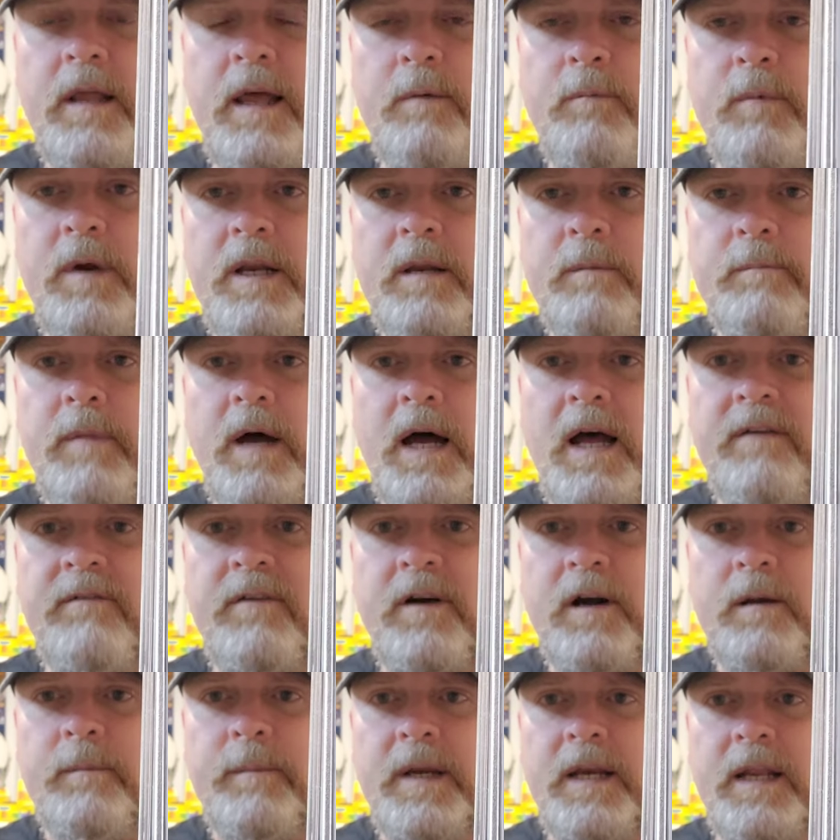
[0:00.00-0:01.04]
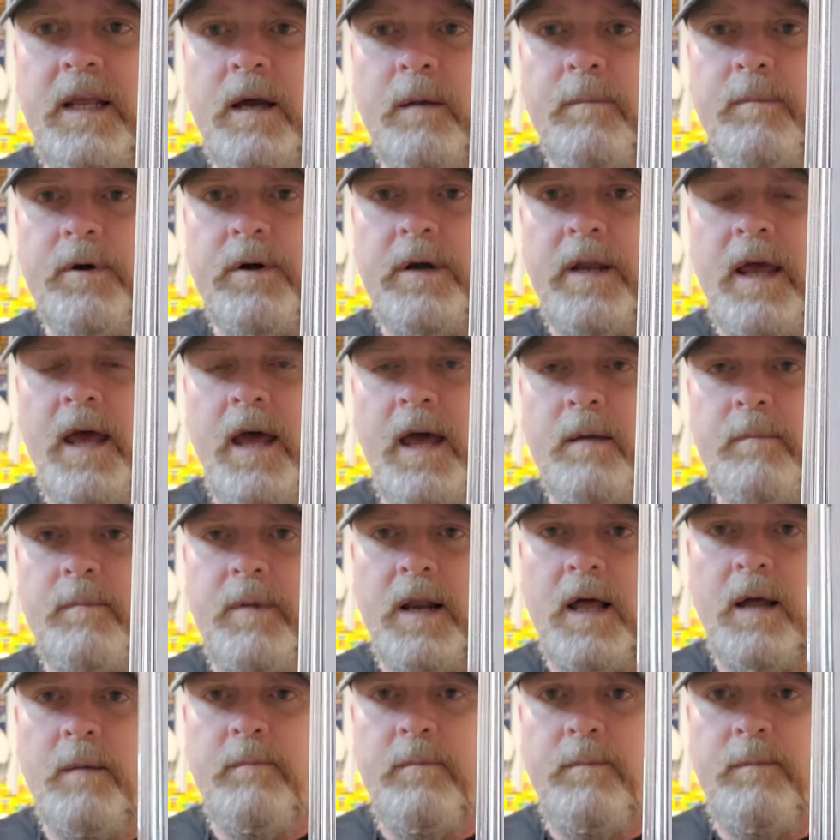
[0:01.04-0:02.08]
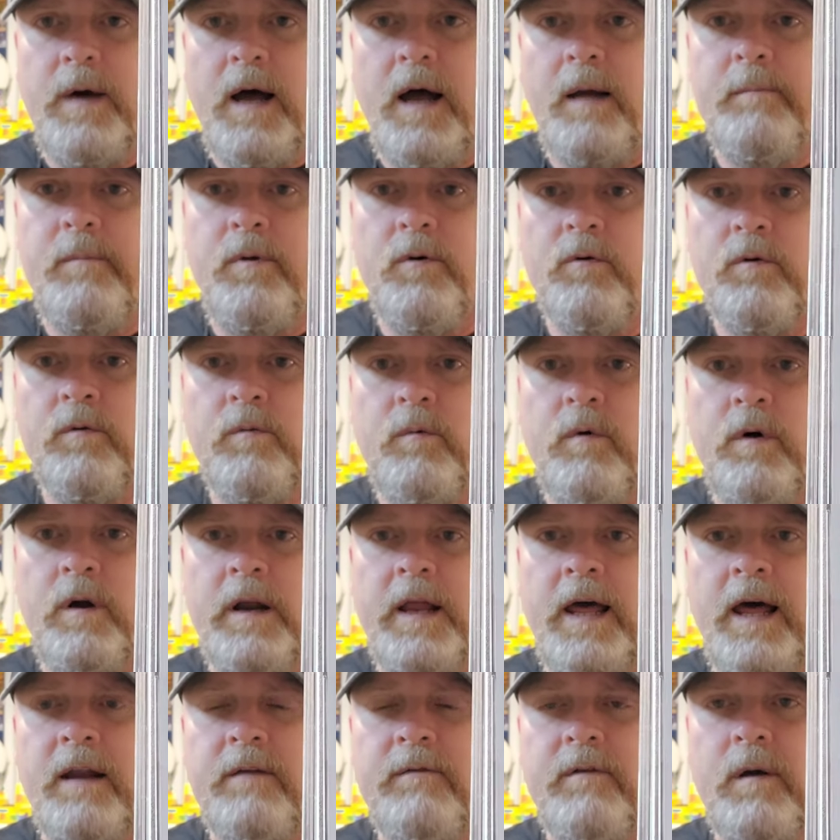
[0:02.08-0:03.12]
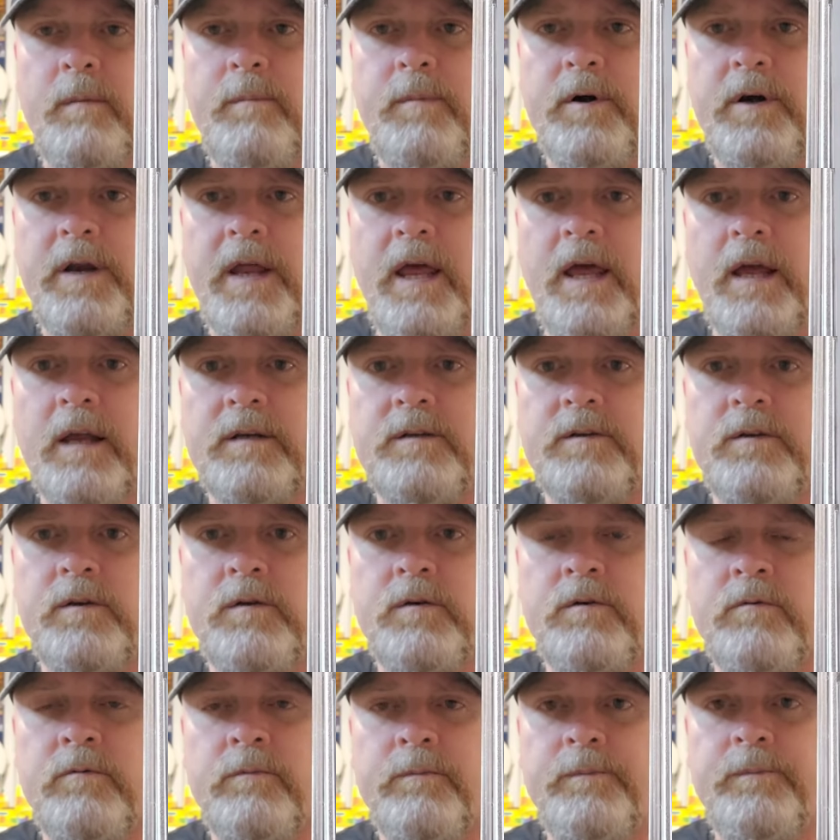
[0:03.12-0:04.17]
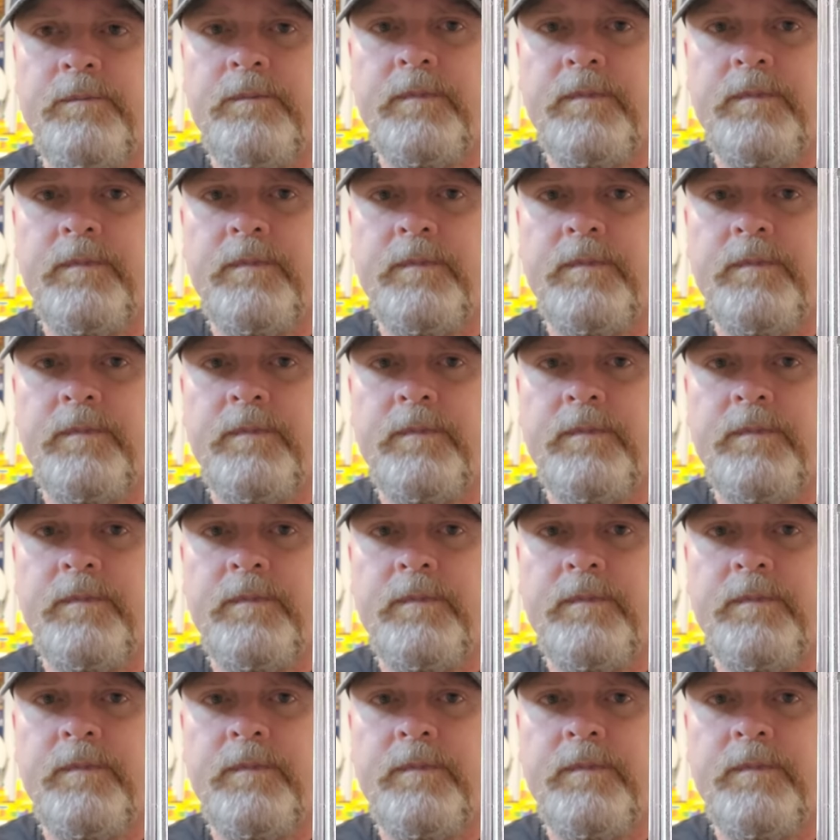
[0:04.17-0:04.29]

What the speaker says: and we didn't buy very many Upper Deck, but I pulled one out of Upper Deck too.